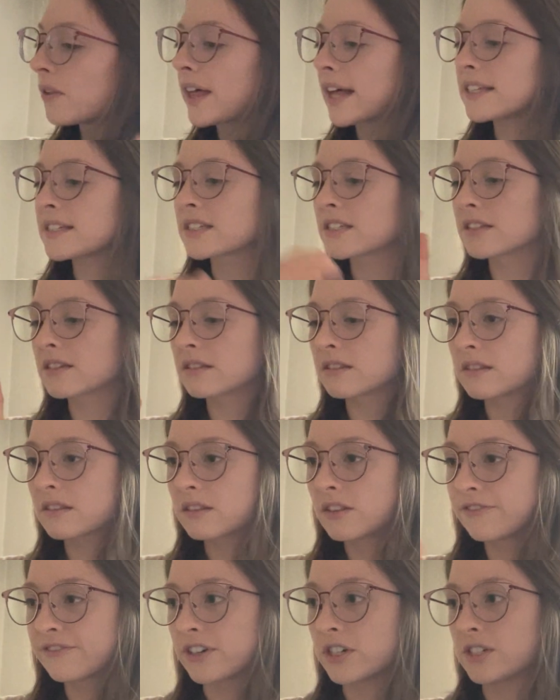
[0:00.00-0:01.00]
that's
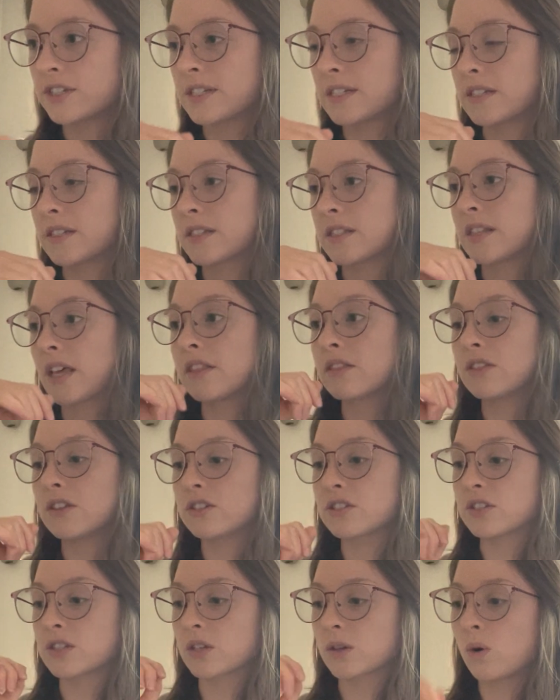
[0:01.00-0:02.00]
the verses. Then
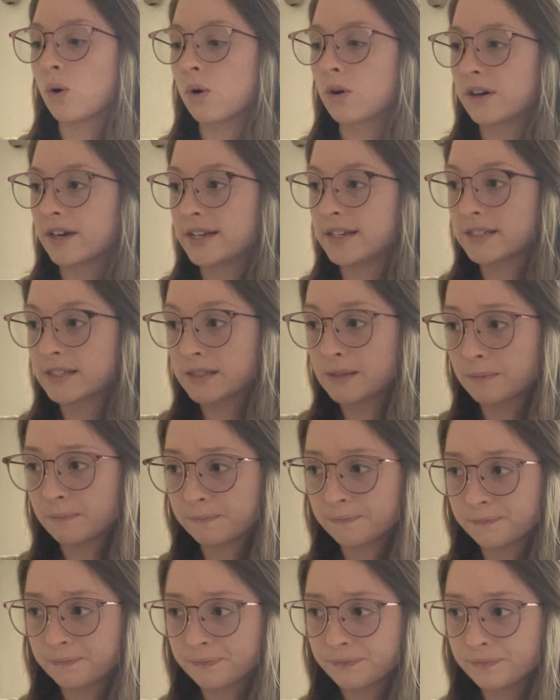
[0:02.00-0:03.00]
there's the chorus,
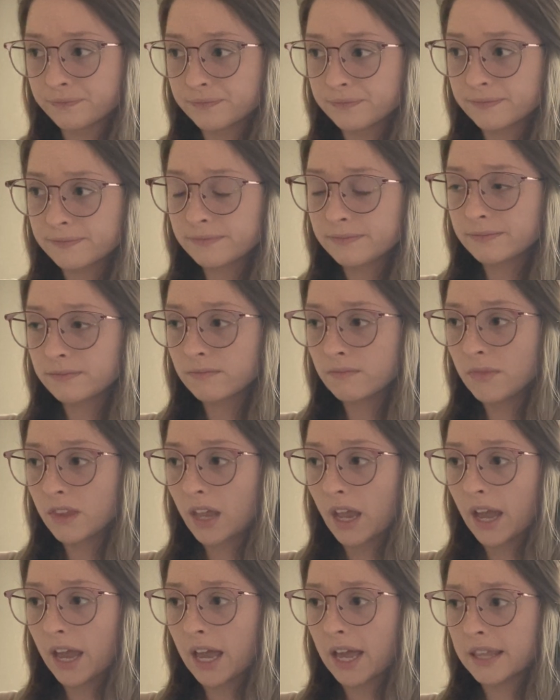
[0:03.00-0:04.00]

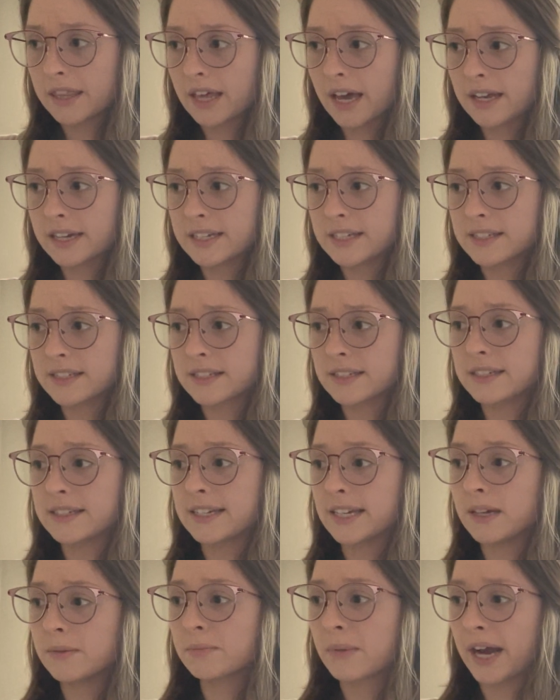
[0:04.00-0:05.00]
and that is
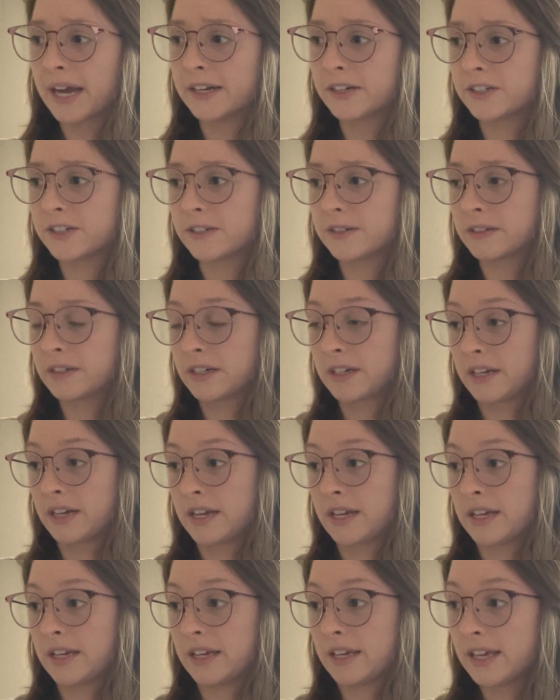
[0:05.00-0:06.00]
D minor,
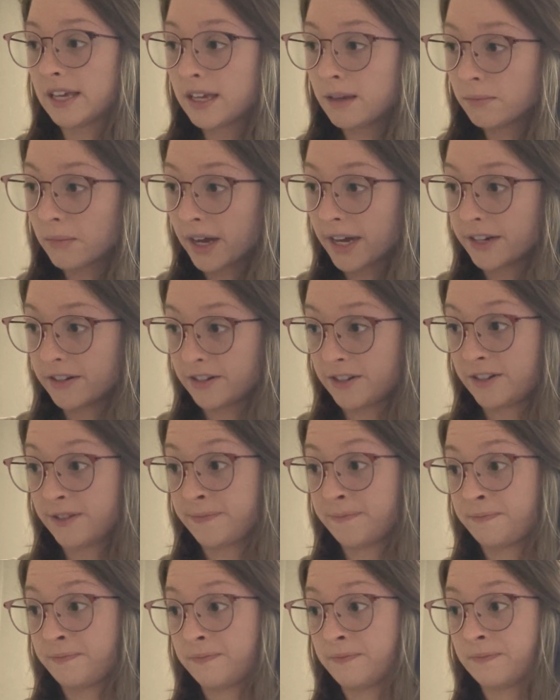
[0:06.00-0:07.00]
E
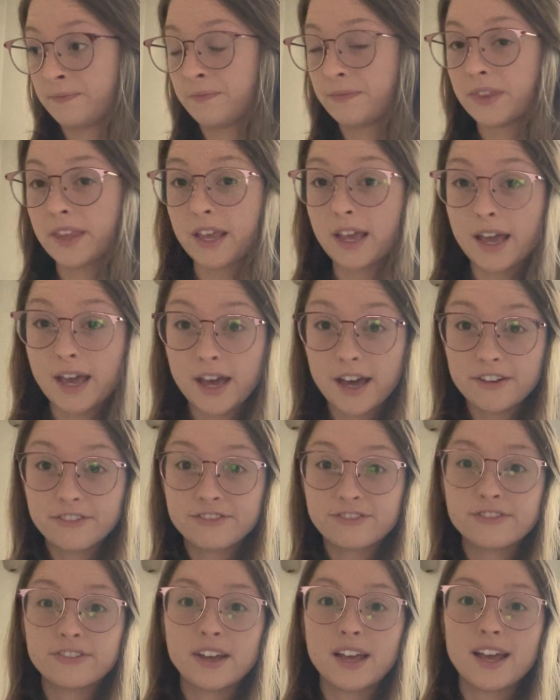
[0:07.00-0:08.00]
minor, F,
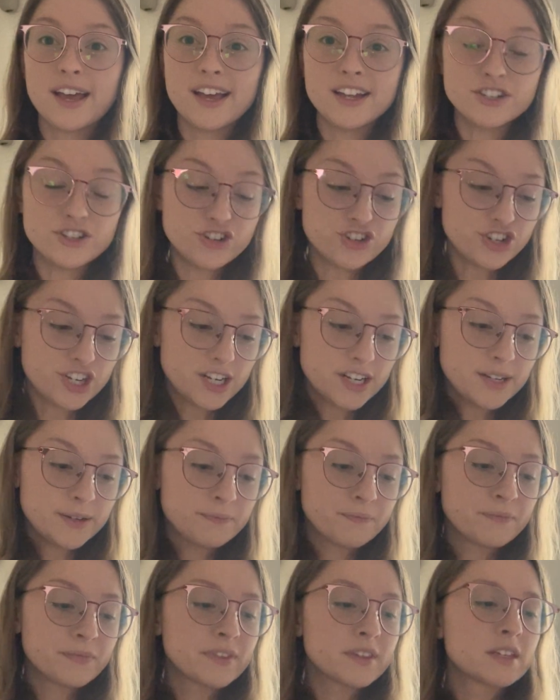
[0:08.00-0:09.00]
and
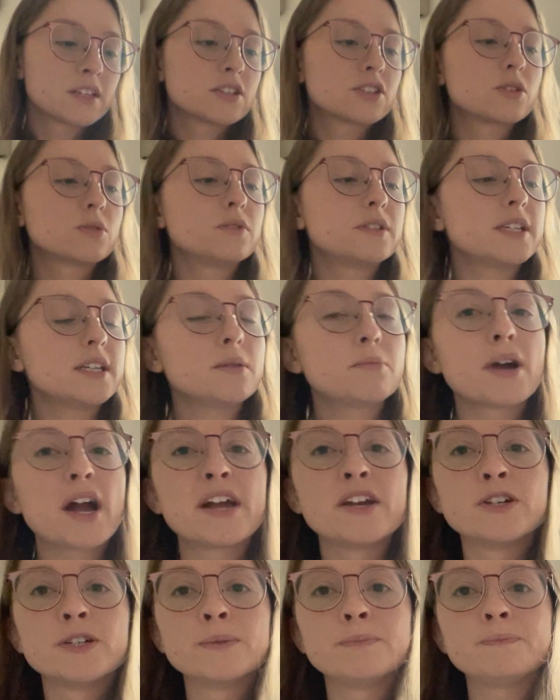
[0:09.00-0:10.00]
G. So D
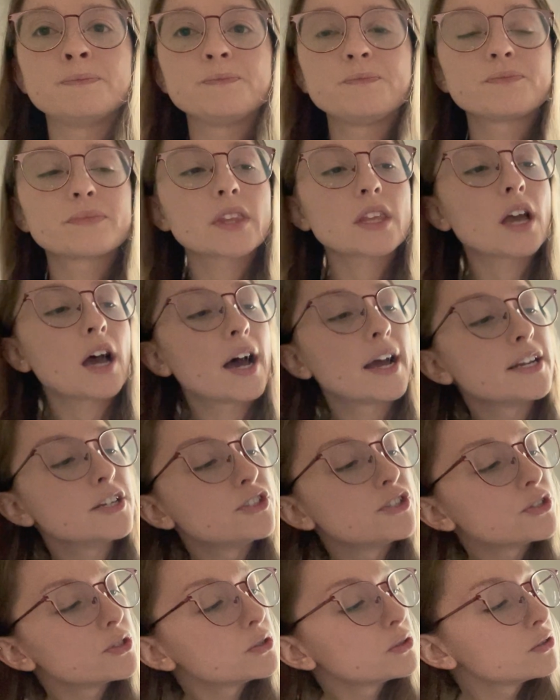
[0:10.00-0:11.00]
minor, I
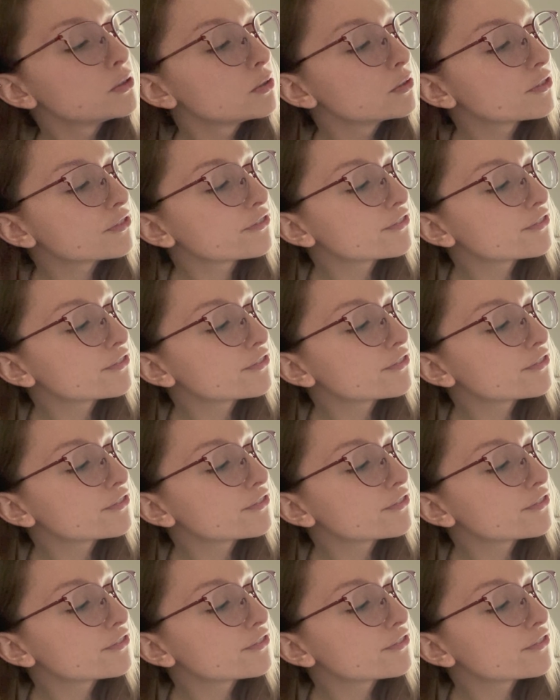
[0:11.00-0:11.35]
do